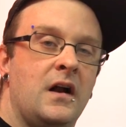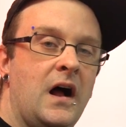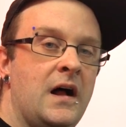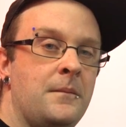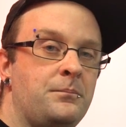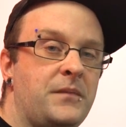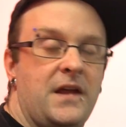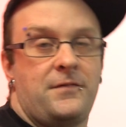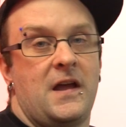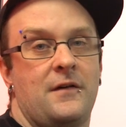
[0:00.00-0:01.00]
Um,
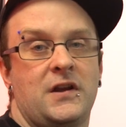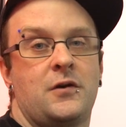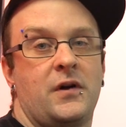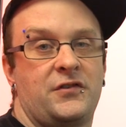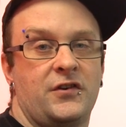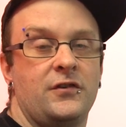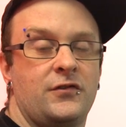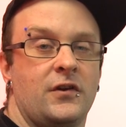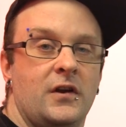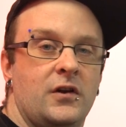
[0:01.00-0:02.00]
if you have any
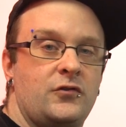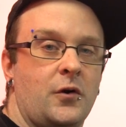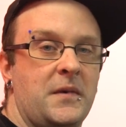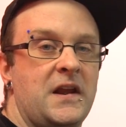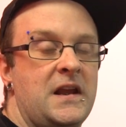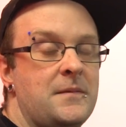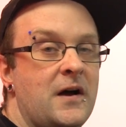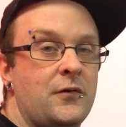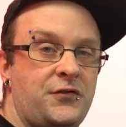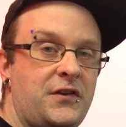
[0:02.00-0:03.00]
questions, drop me an
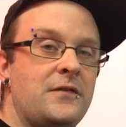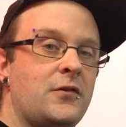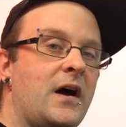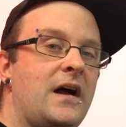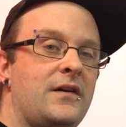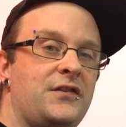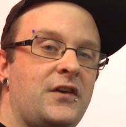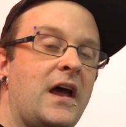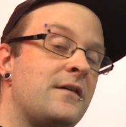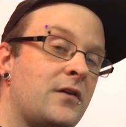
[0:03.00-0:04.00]
email, steve.harris
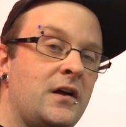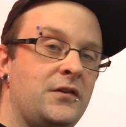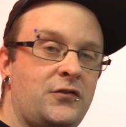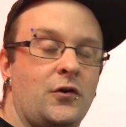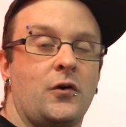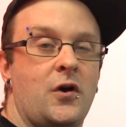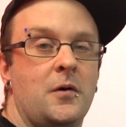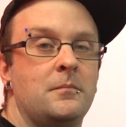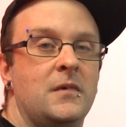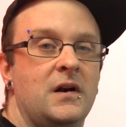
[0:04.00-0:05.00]
at
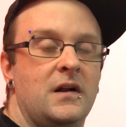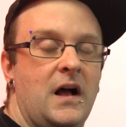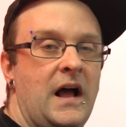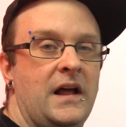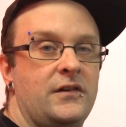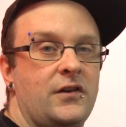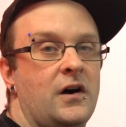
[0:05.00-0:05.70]
avolites.com and